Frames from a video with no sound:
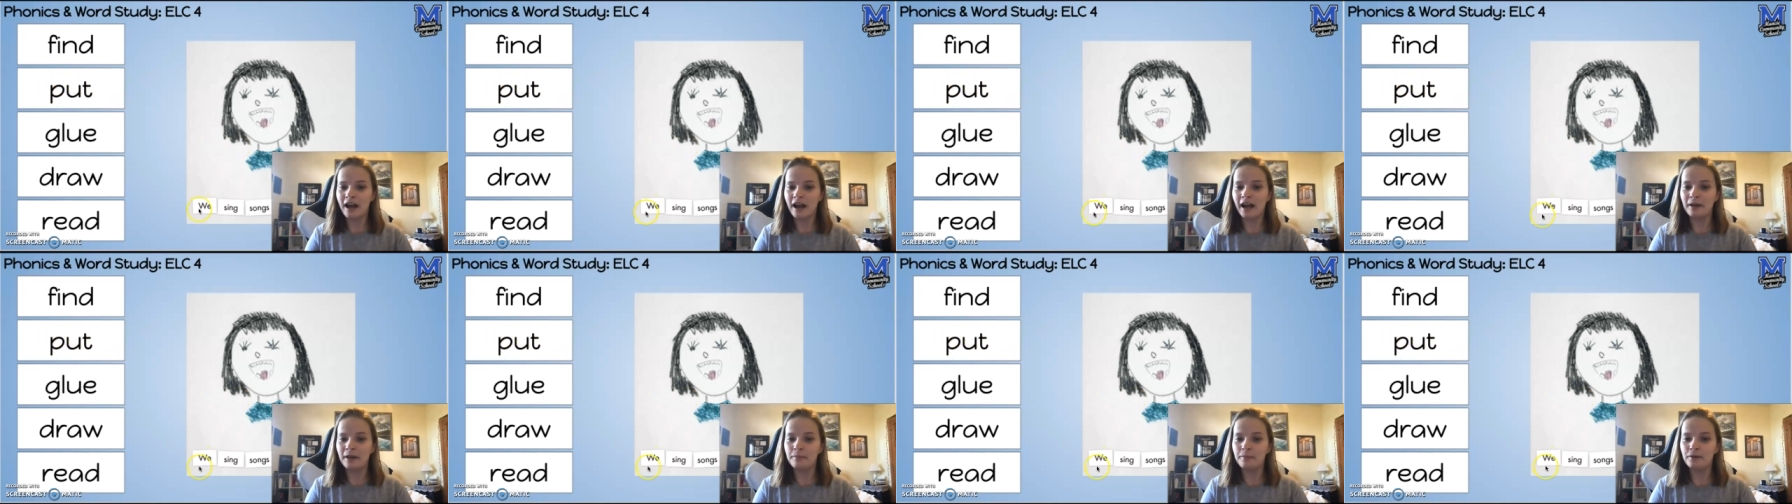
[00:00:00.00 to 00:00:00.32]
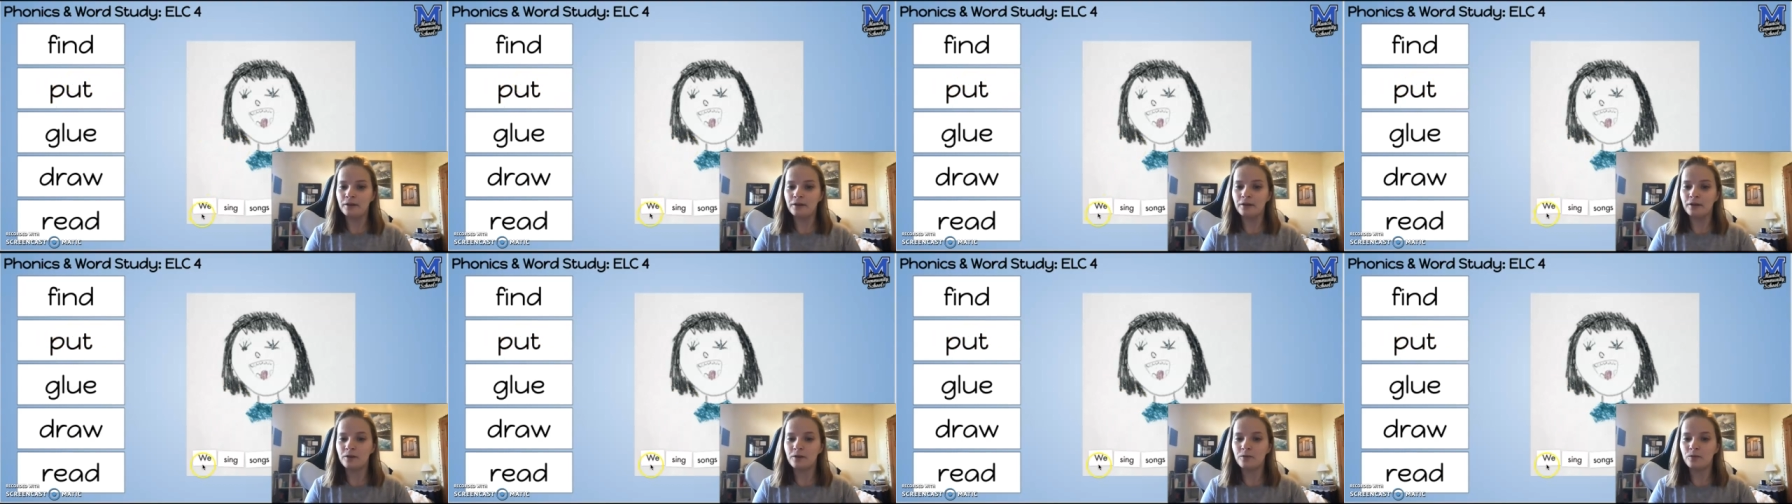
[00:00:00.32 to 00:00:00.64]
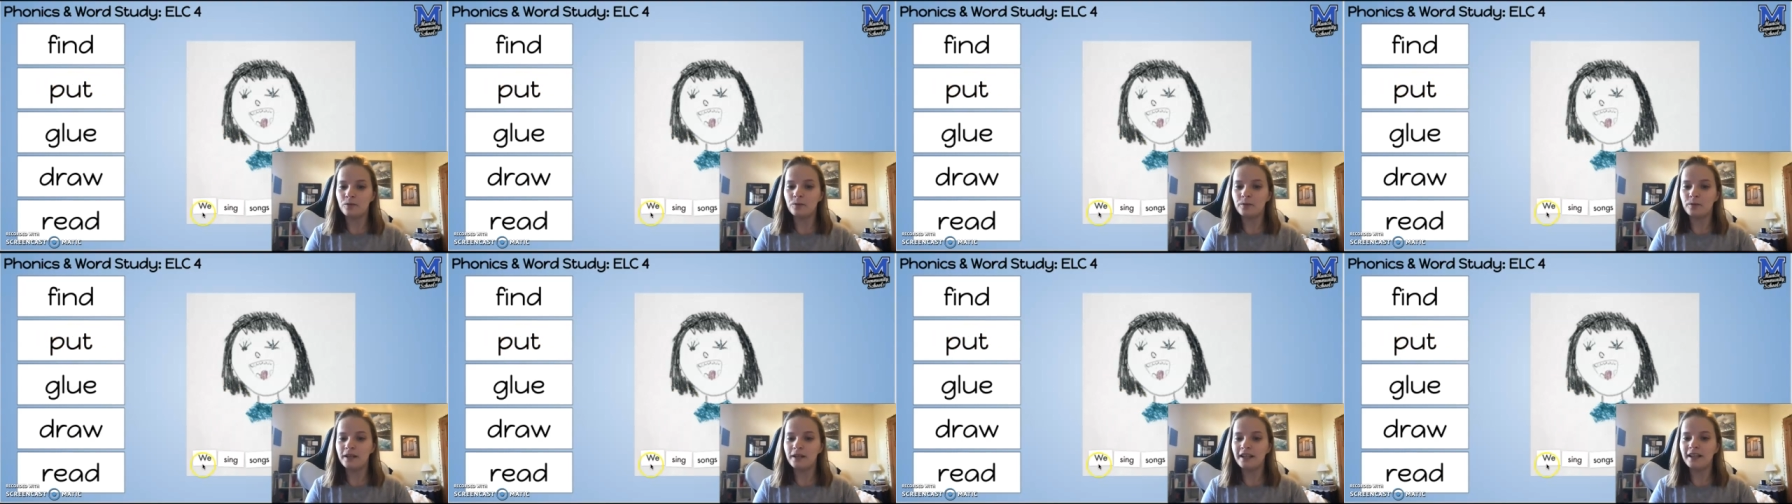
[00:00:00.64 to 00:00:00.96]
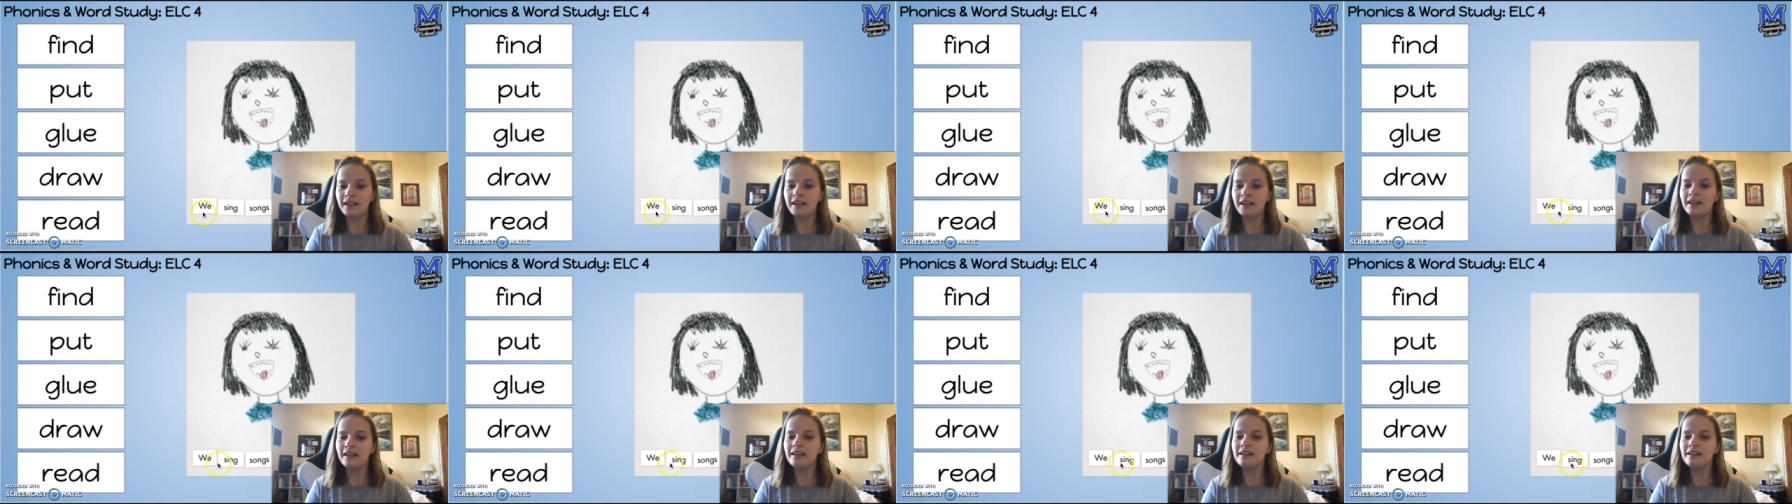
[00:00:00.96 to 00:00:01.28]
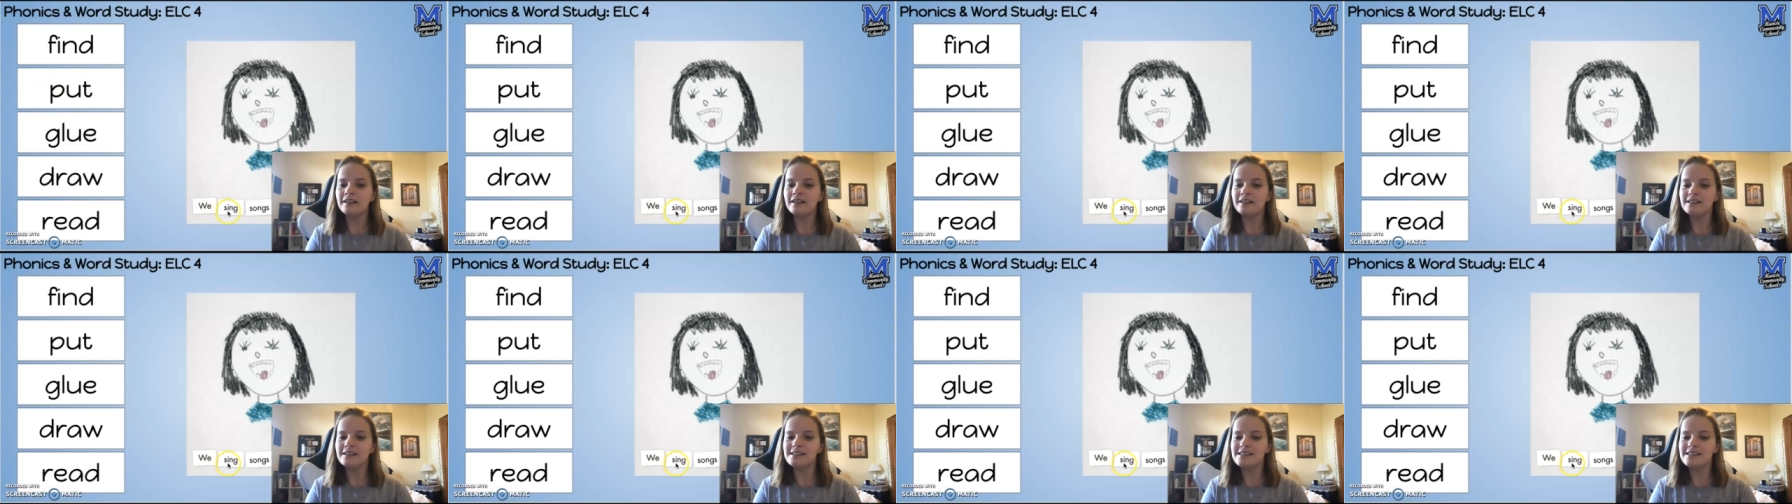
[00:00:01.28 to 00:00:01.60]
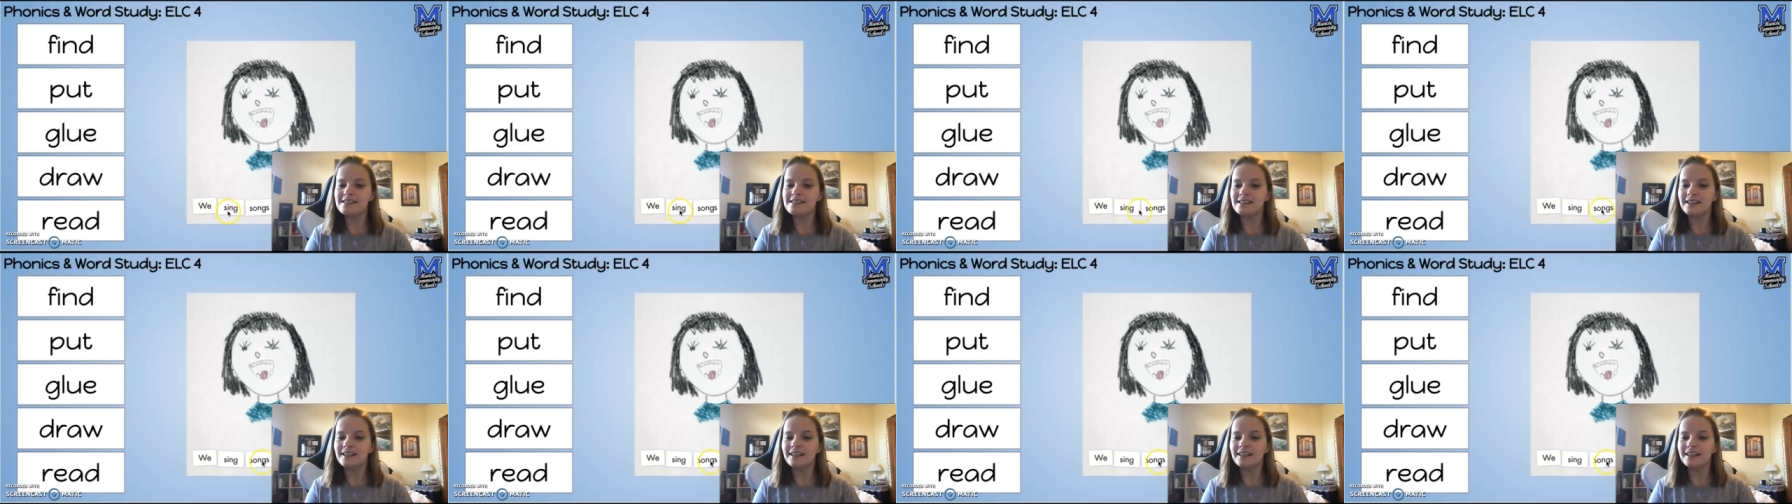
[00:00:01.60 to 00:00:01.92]
I put "we
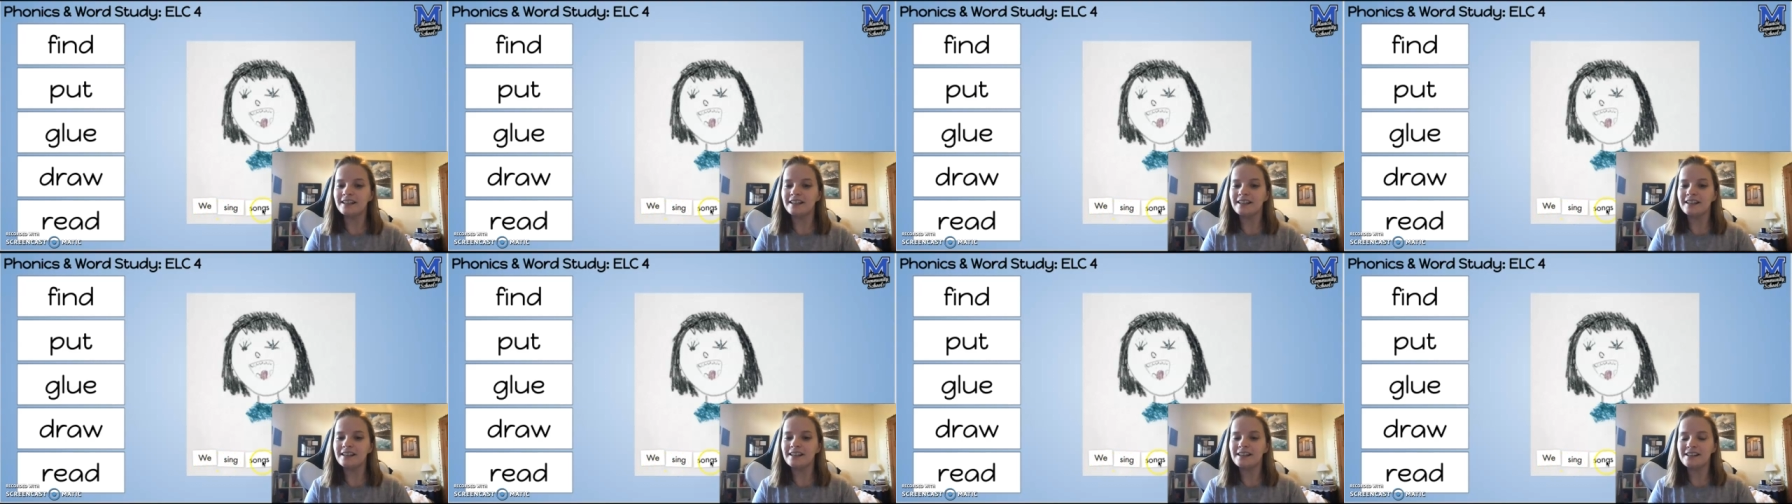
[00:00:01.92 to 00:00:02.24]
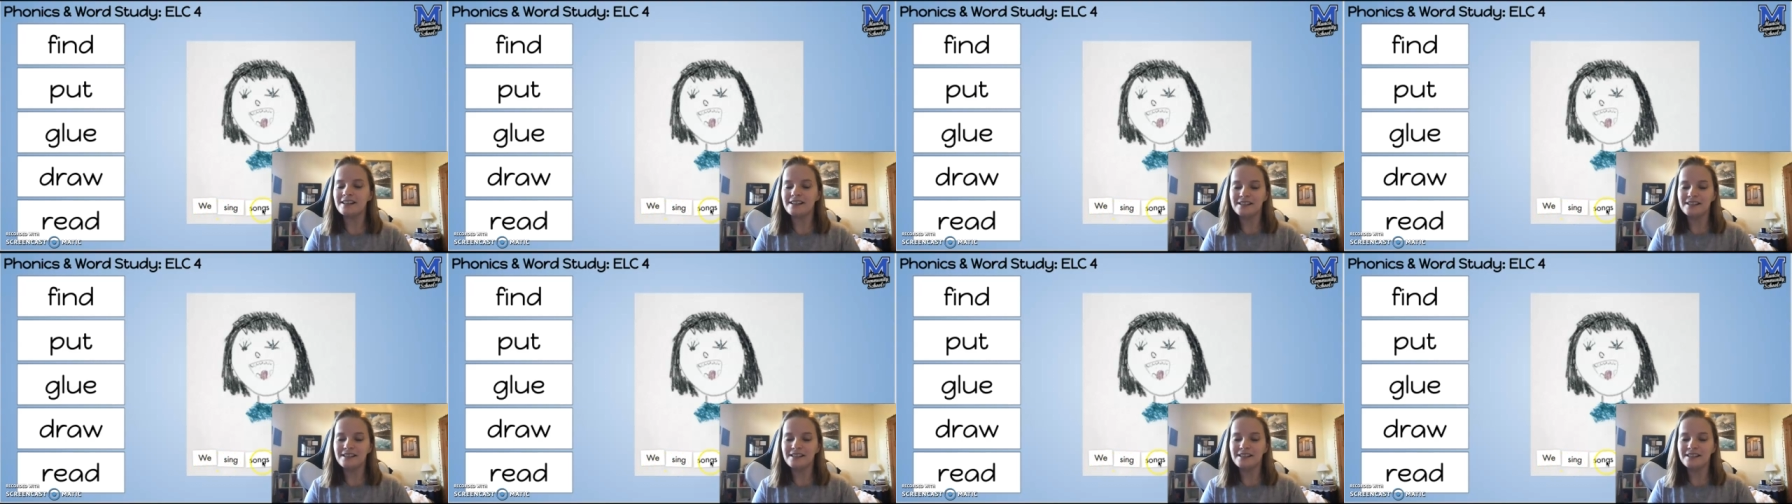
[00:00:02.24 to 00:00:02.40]
sing